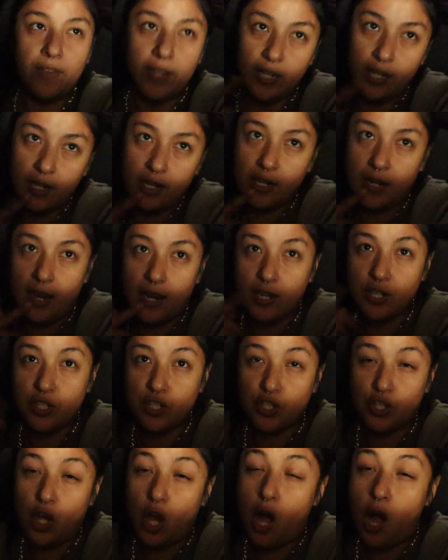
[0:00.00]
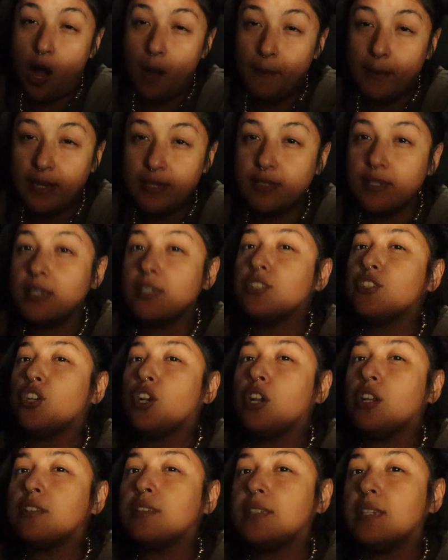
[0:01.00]
figured I should call my sister
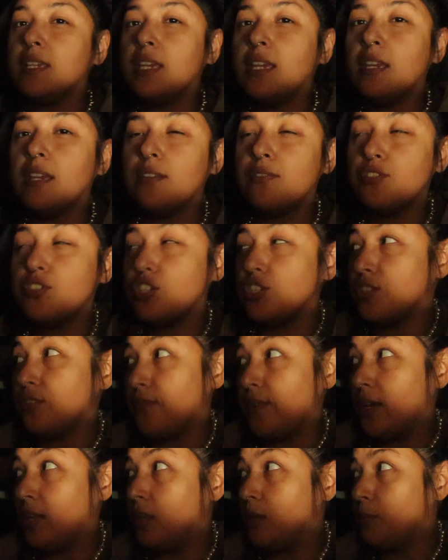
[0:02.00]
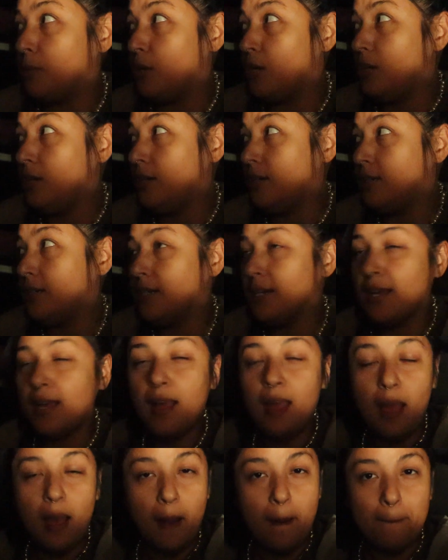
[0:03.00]
and see if she's available.
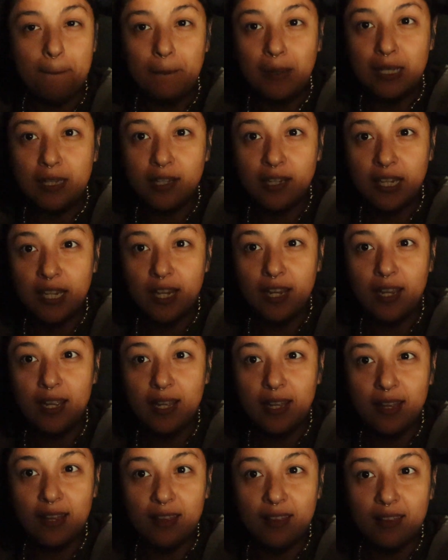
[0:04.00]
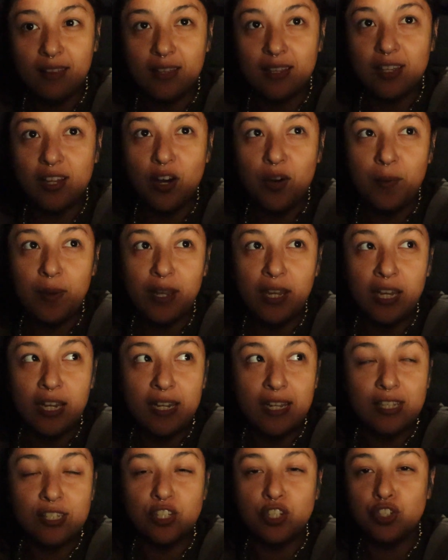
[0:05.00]
But look at it. Oh my
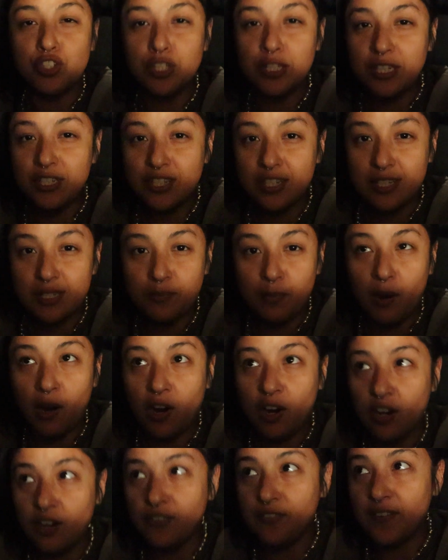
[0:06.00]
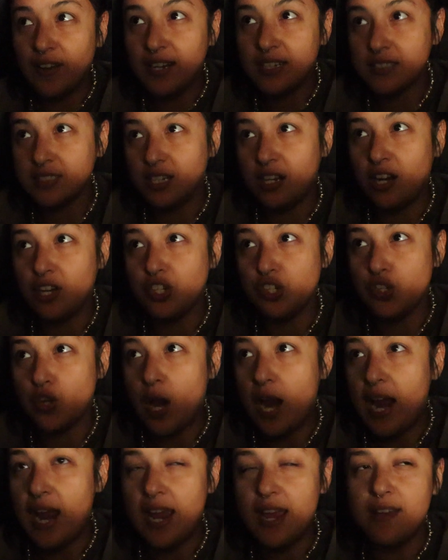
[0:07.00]
goodness, usually she's perfect on
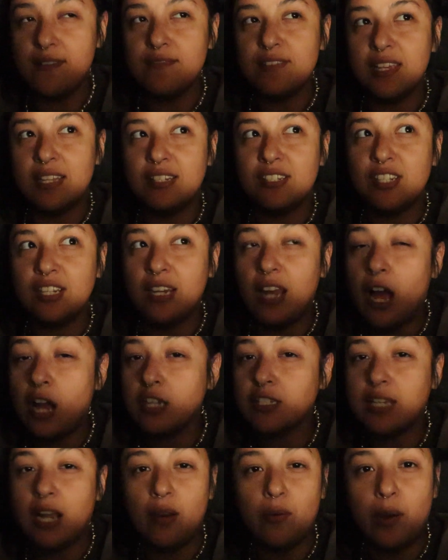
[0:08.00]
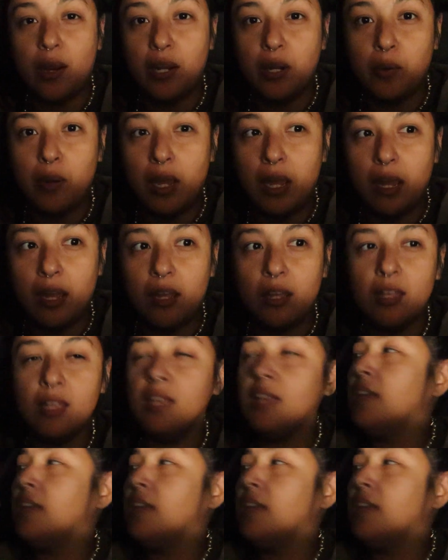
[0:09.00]
drives and she knocks out right away